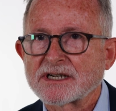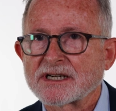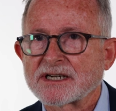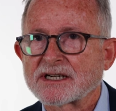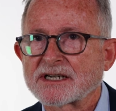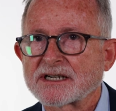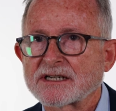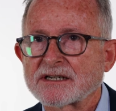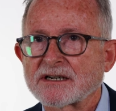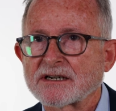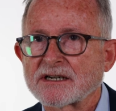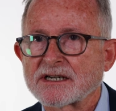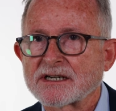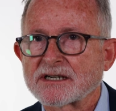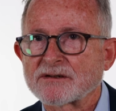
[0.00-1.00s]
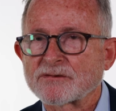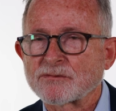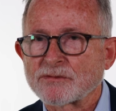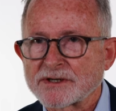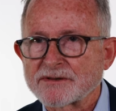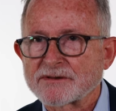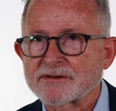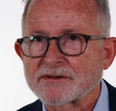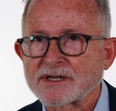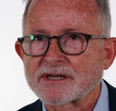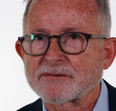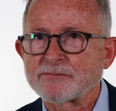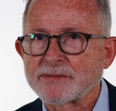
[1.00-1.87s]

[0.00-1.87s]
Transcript: uh, uh, with uh,